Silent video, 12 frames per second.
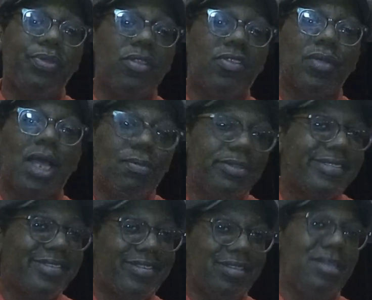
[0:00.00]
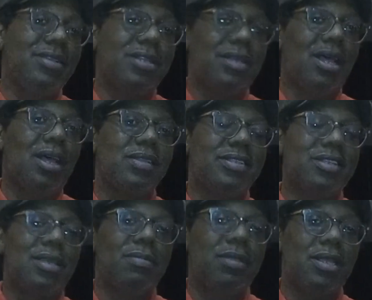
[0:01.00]
So that was the seed of the
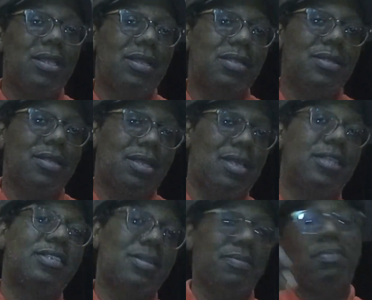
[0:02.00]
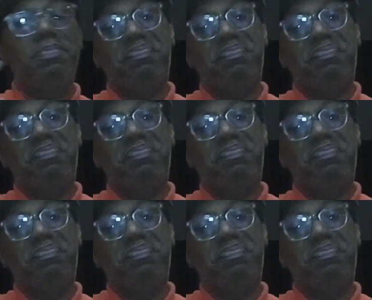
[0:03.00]
concept, and the concept,